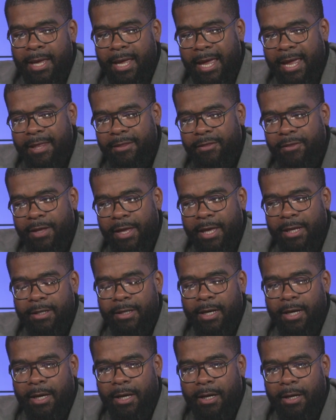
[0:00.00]
And then
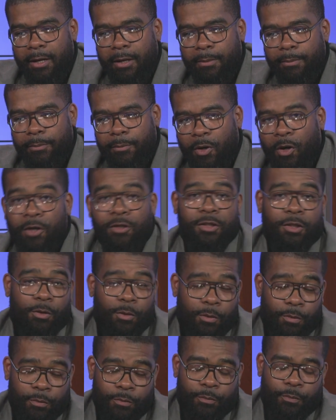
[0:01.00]
um,
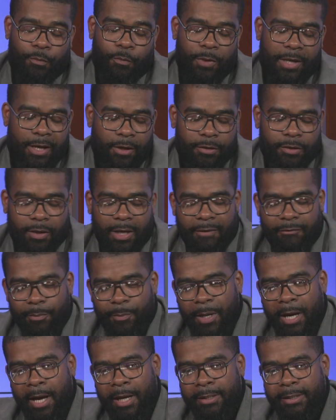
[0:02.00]
also, we also have a
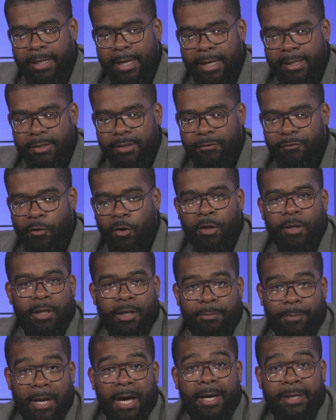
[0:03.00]
podcast, the Falling
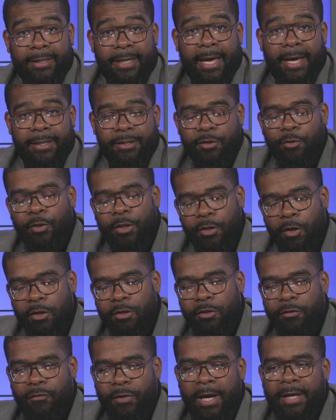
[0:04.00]
Up Podcast. You can
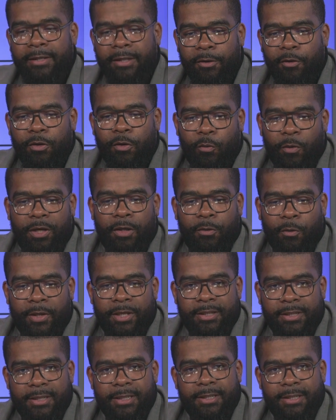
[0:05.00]
also find that on the
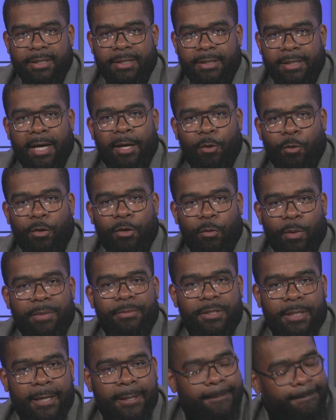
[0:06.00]
winningwayct.org
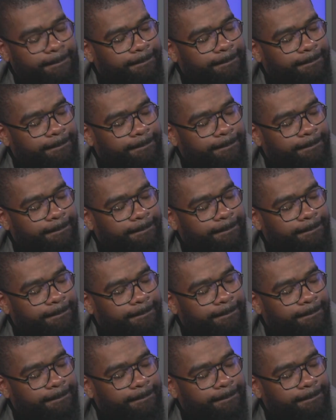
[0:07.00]
website.